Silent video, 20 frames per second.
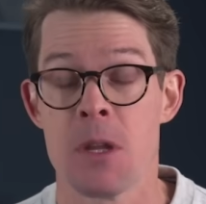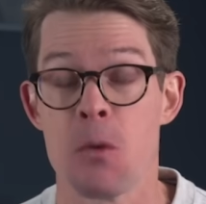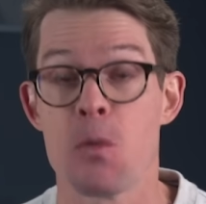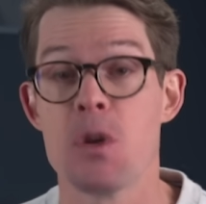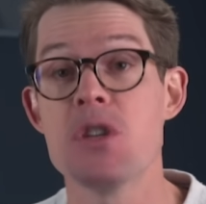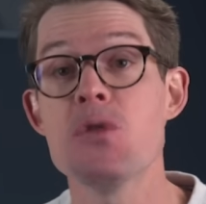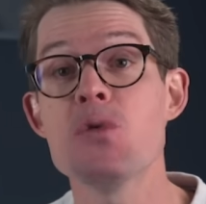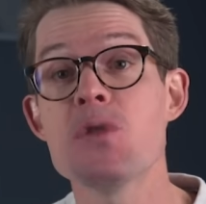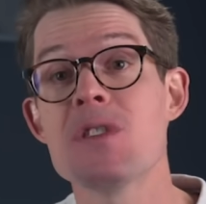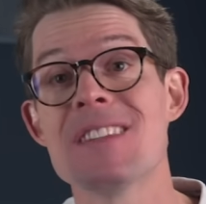
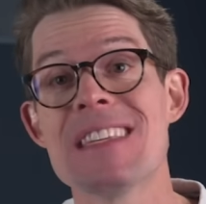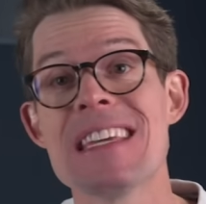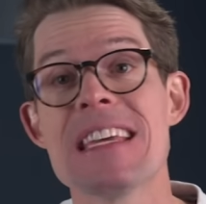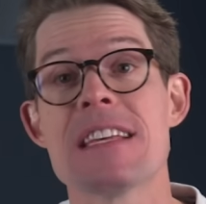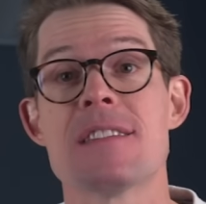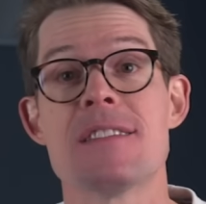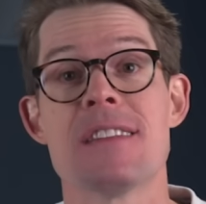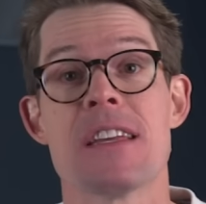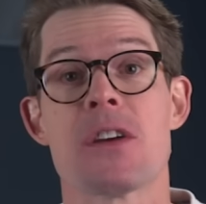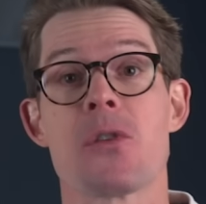When you
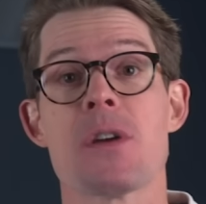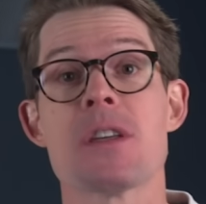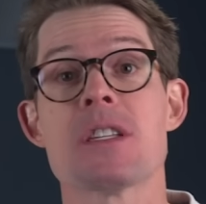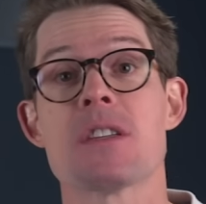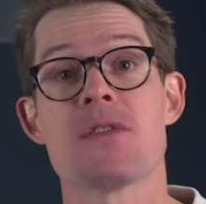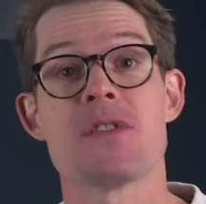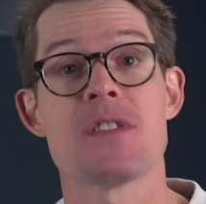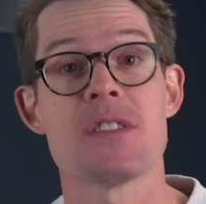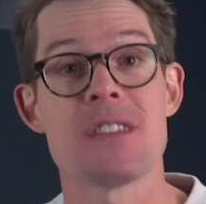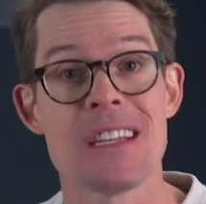see a
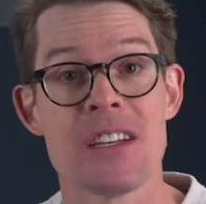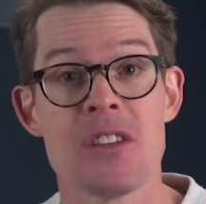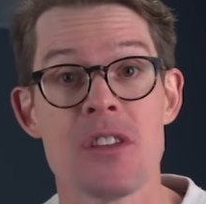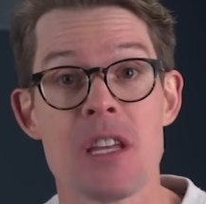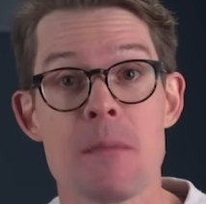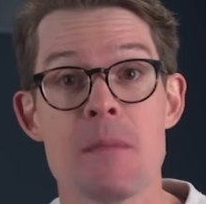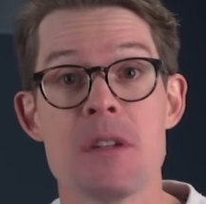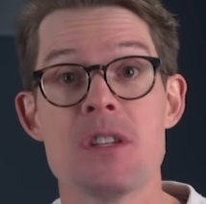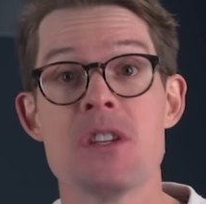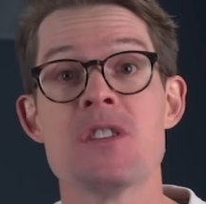series of still
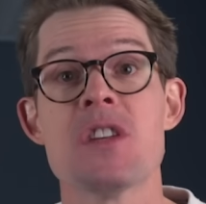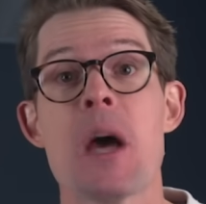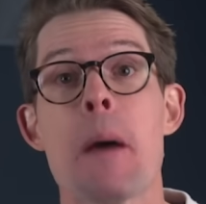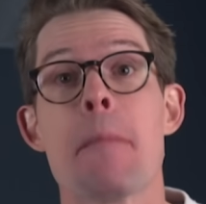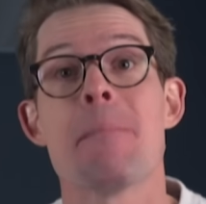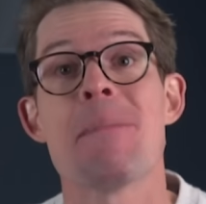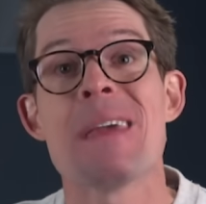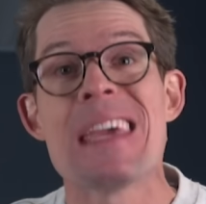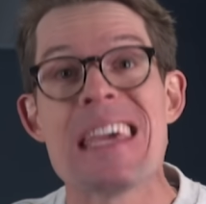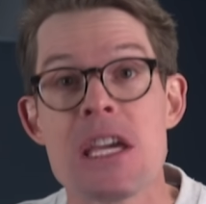images
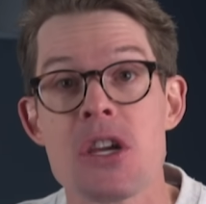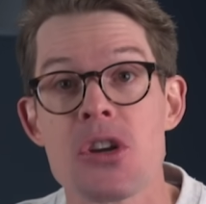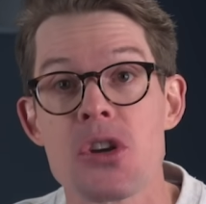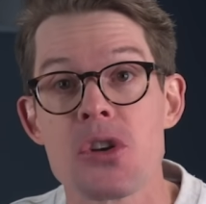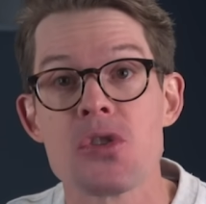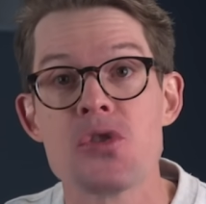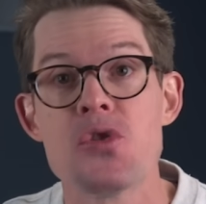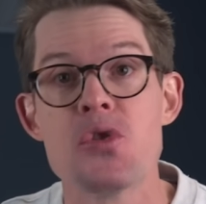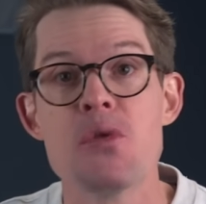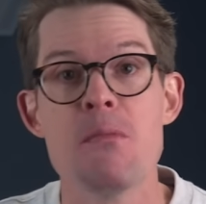
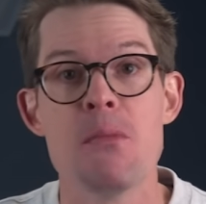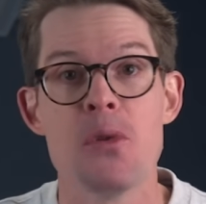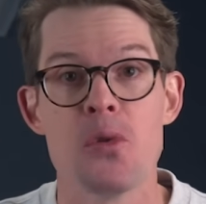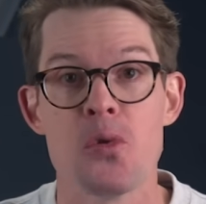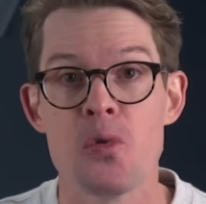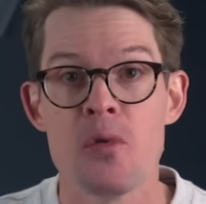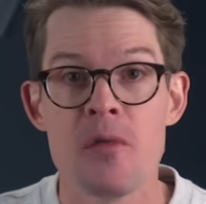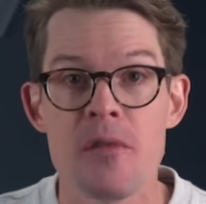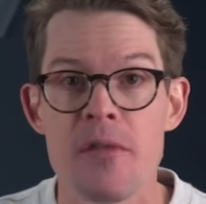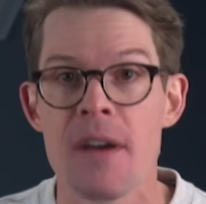appear to
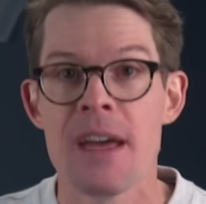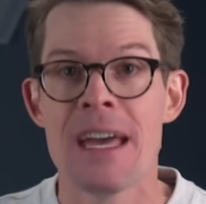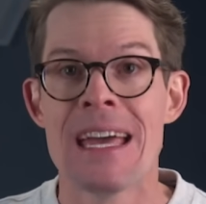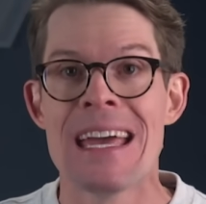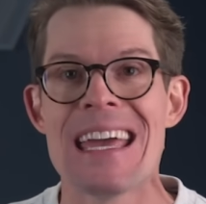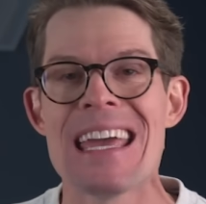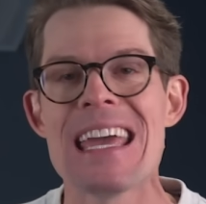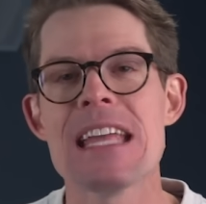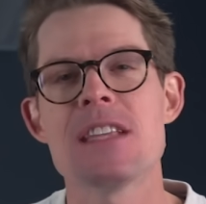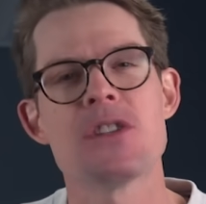move,
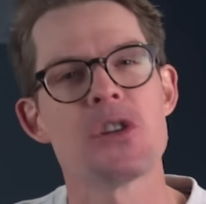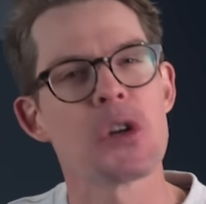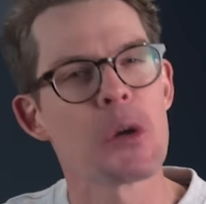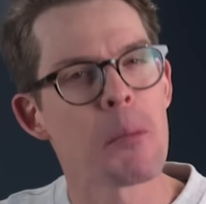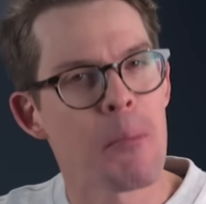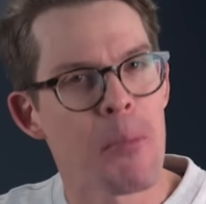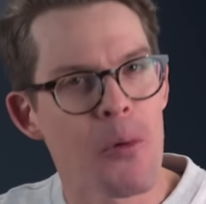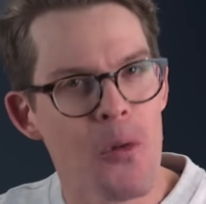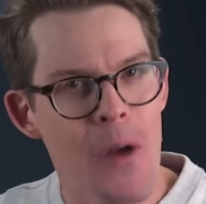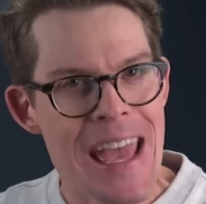it's
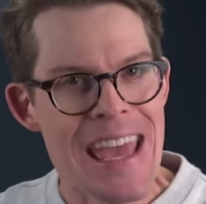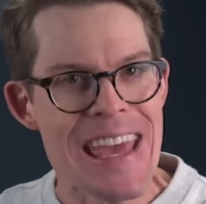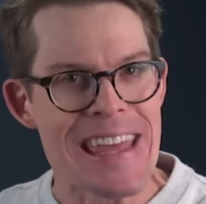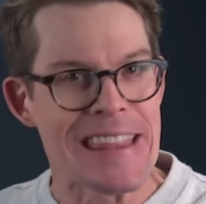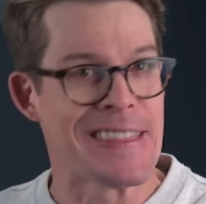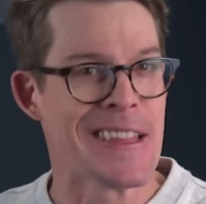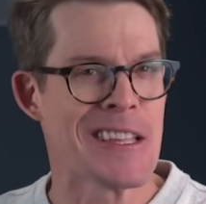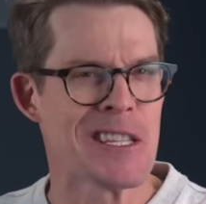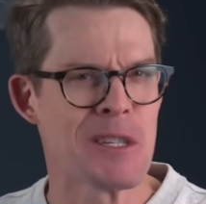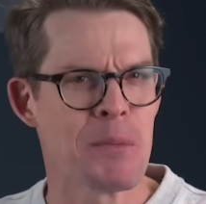your
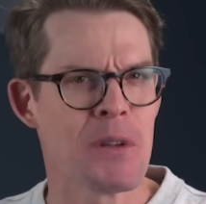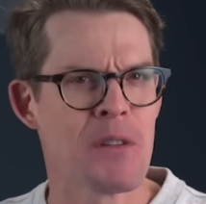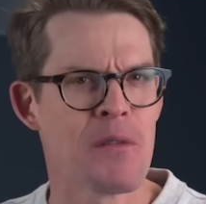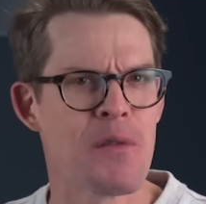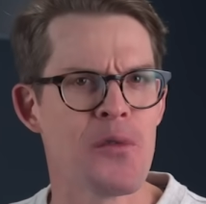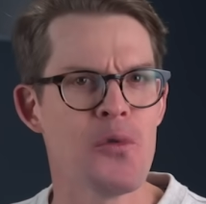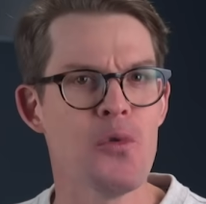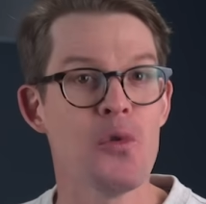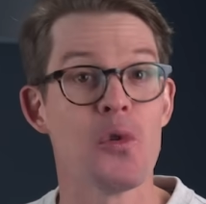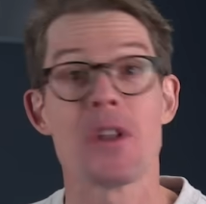brain that's been
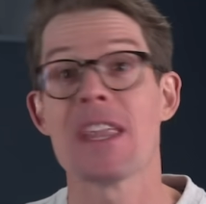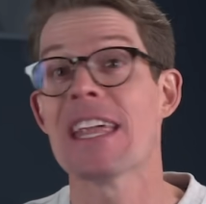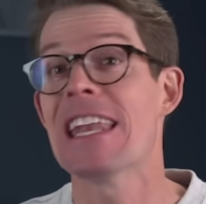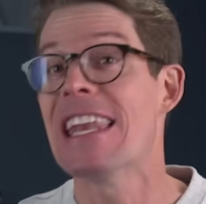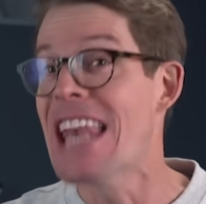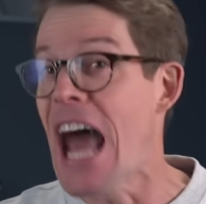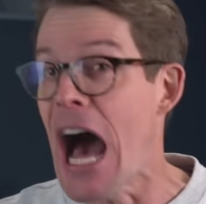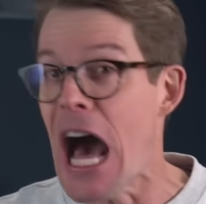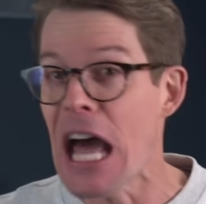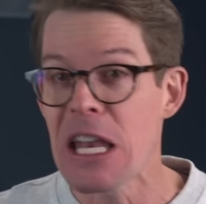
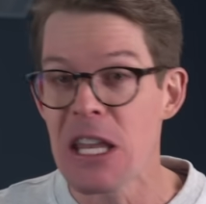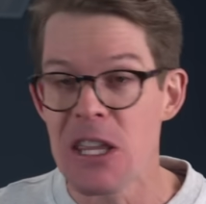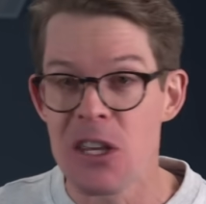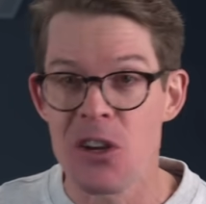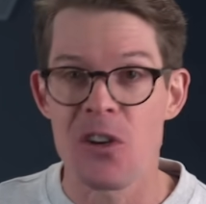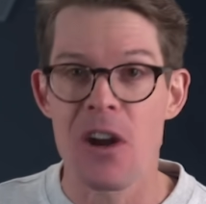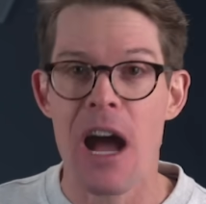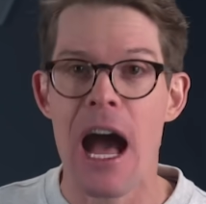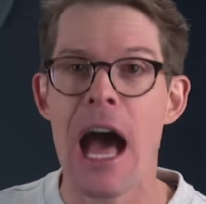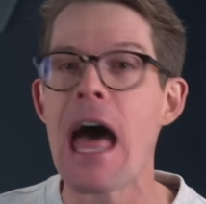fooled, not
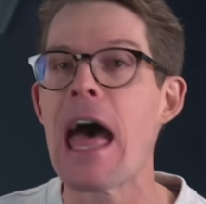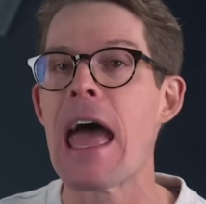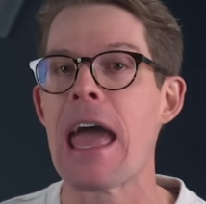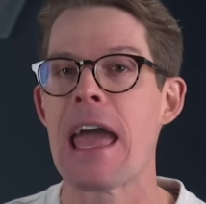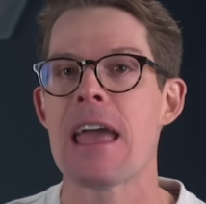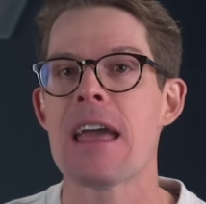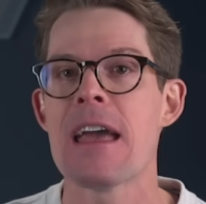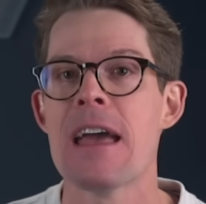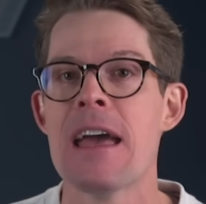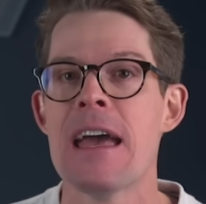your
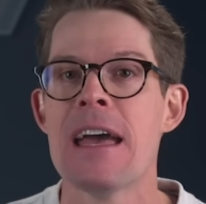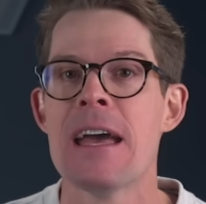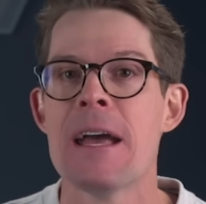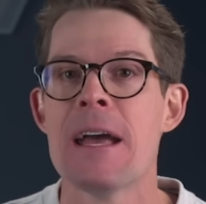eye.